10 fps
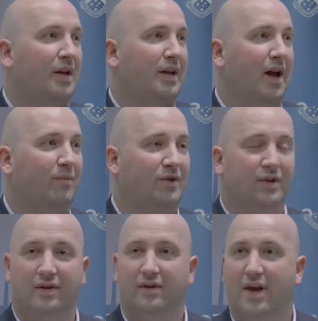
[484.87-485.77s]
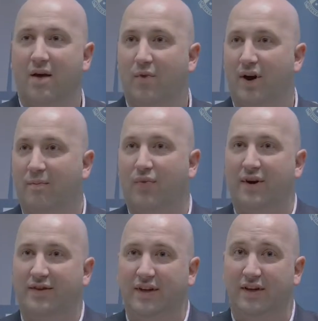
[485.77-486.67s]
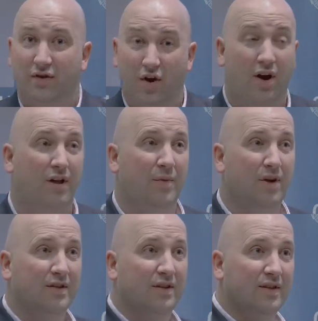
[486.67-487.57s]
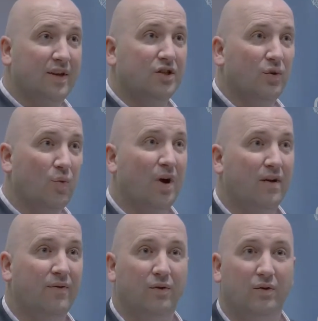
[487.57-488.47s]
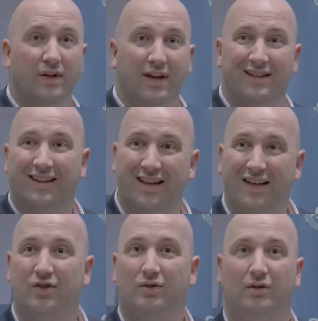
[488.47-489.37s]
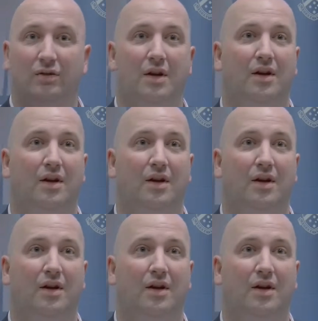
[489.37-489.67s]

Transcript: come to the AMREP precinct, not only because it's such a wonderful intellectual